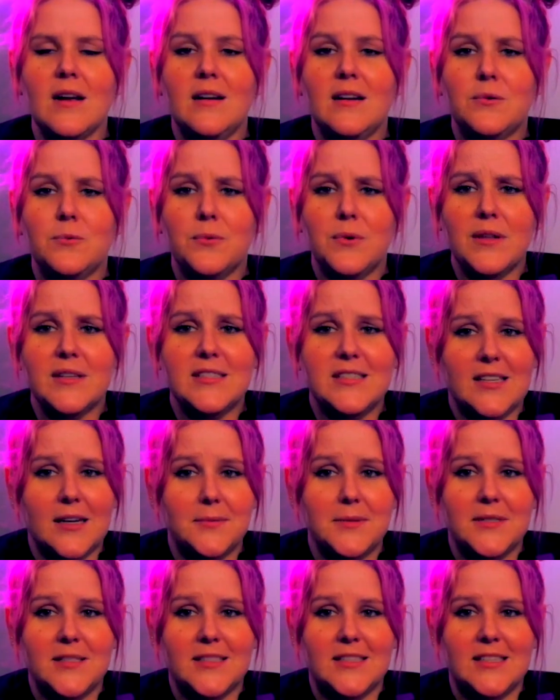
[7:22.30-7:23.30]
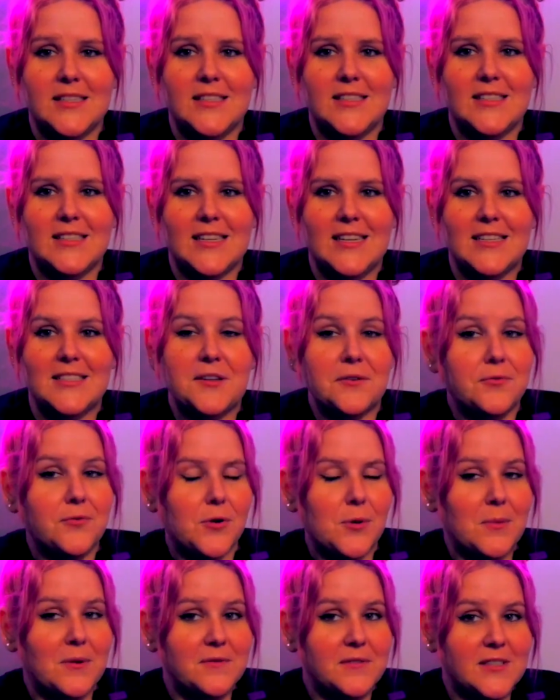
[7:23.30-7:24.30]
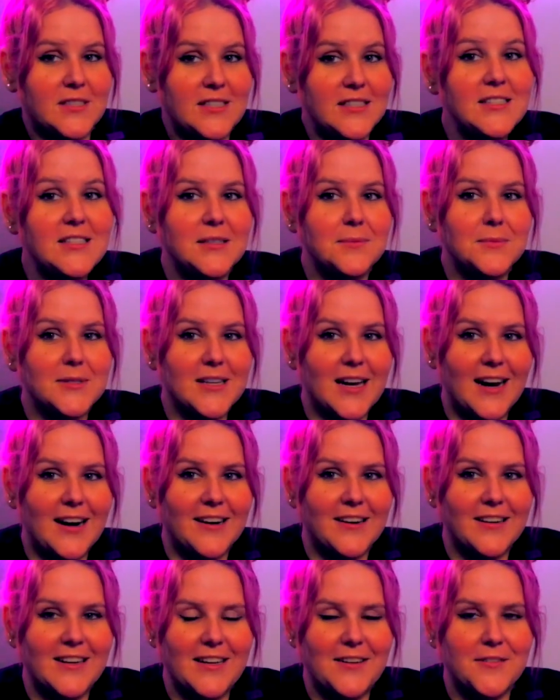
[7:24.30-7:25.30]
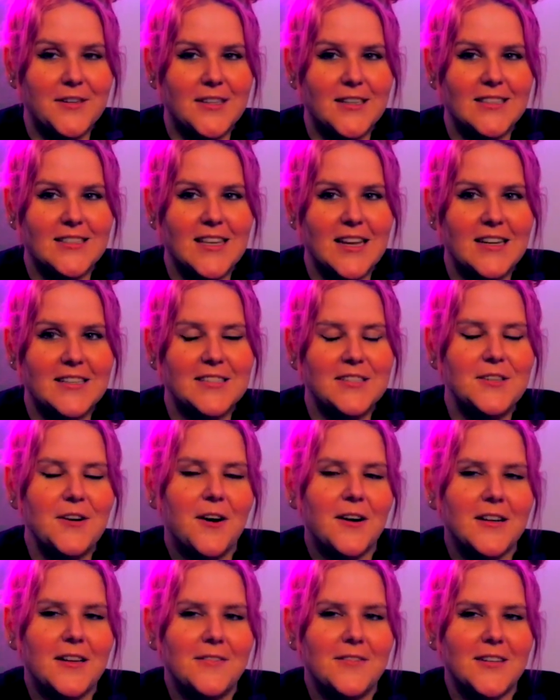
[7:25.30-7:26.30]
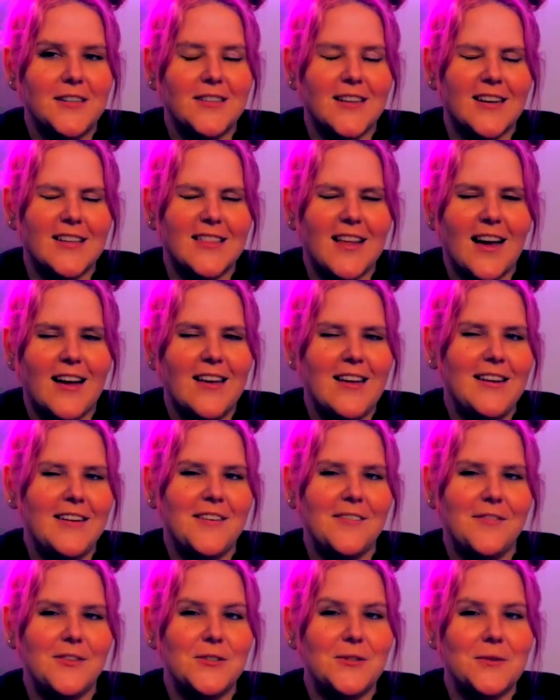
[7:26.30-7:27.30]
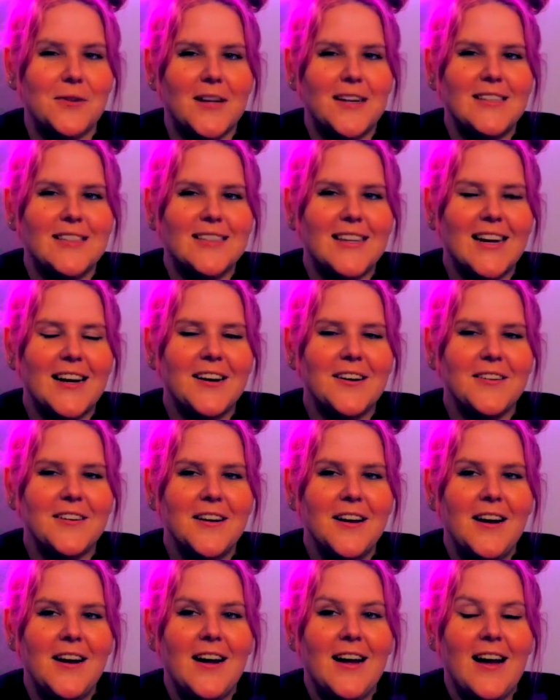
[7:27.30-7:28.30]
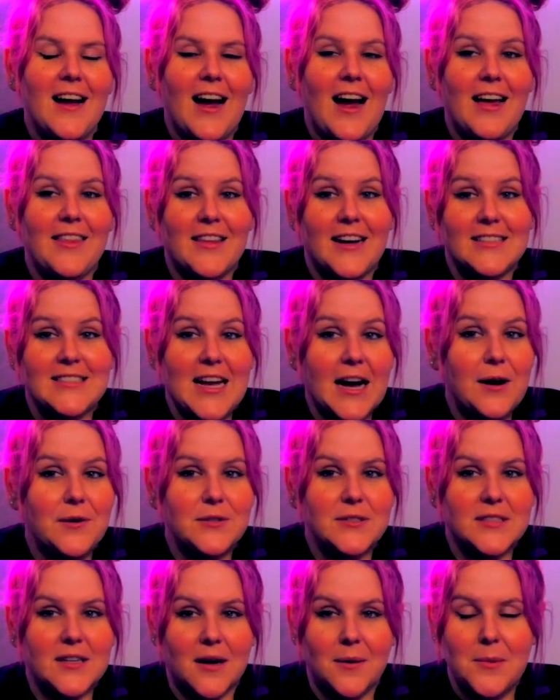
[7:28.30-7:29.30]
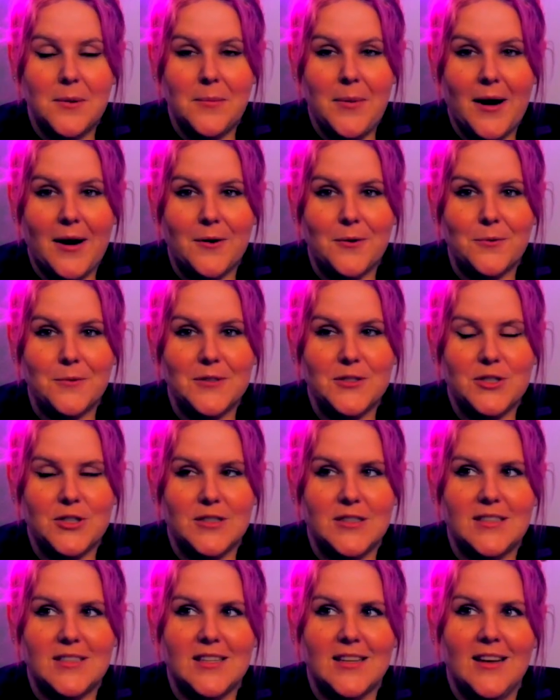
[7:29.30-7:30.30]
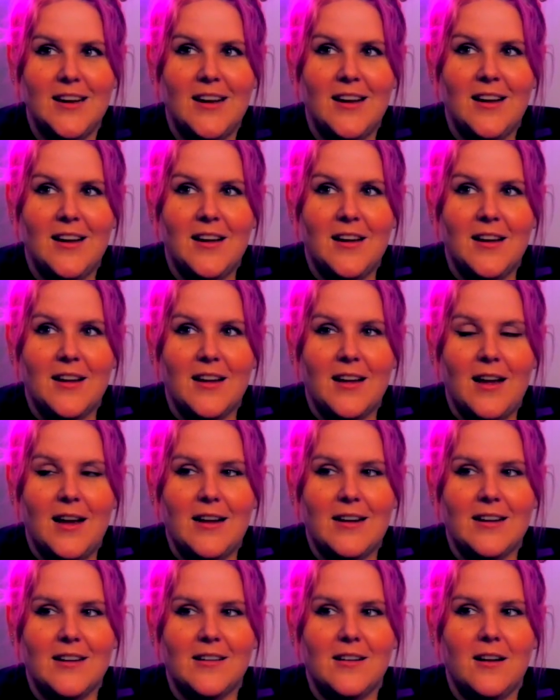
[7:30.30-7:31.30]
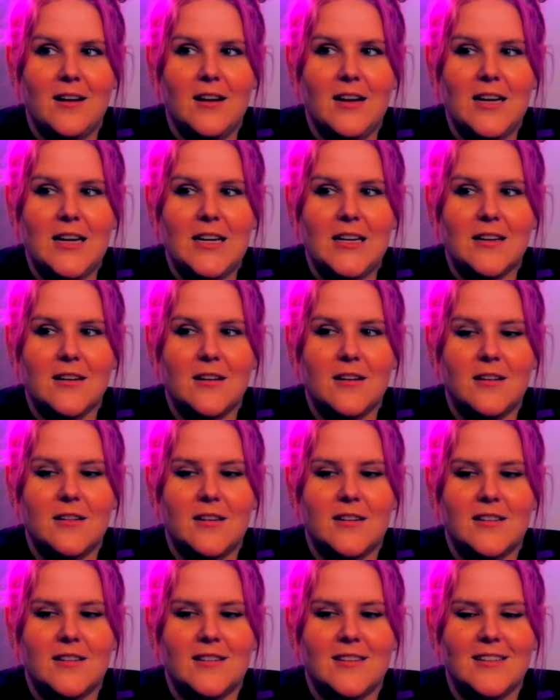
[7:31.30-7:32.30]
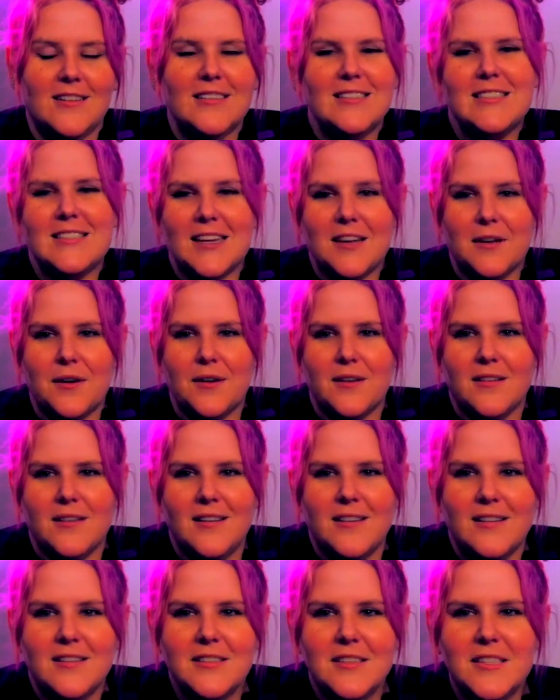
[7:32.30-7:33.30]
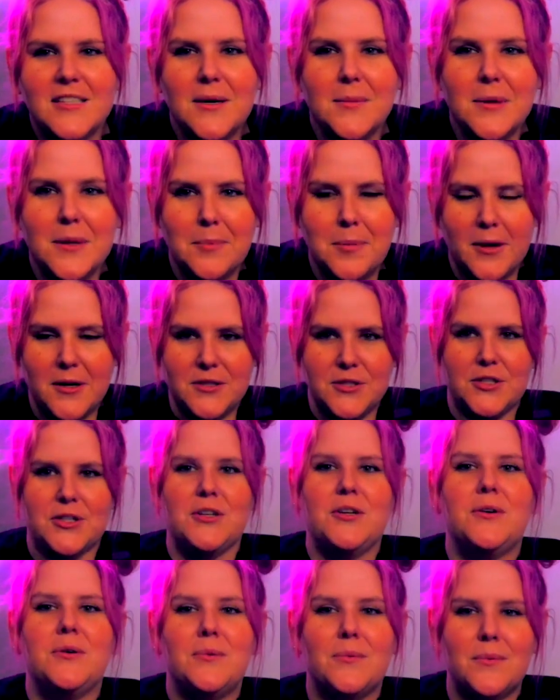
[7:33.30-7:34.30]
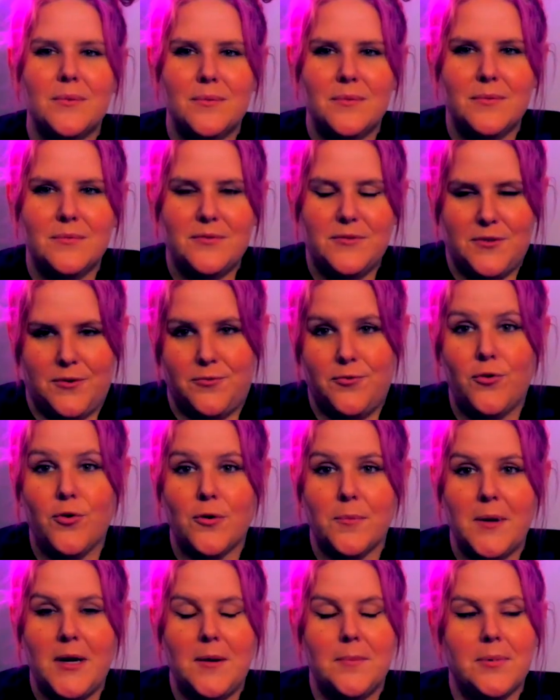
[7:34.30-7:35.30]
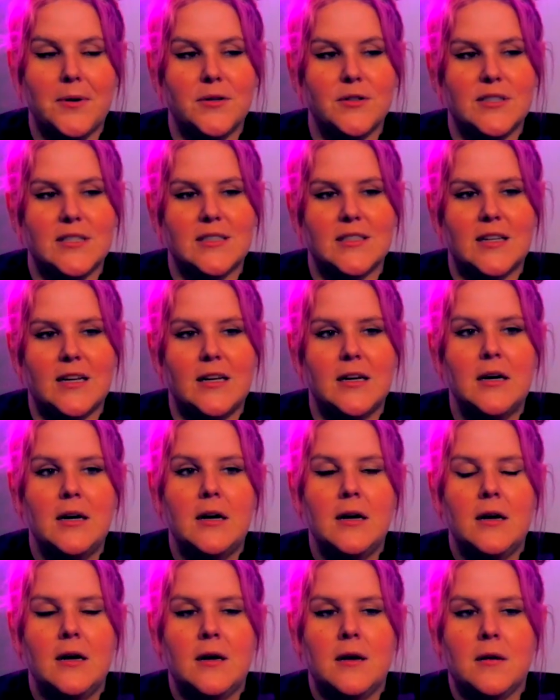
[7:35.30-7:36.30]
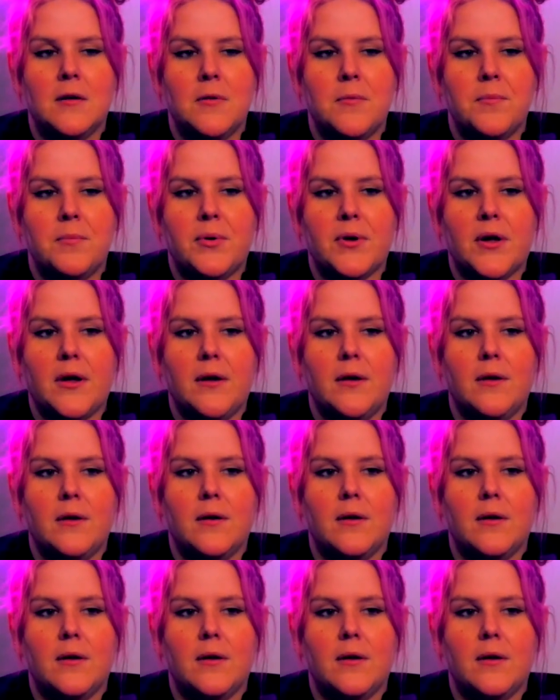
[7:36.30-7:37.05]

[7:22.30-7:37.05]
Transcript: with substances is a form of systems care. Even it's not even like that individualized care, and that's how it's come about, which is it. It's like a stomach punch for me personally, but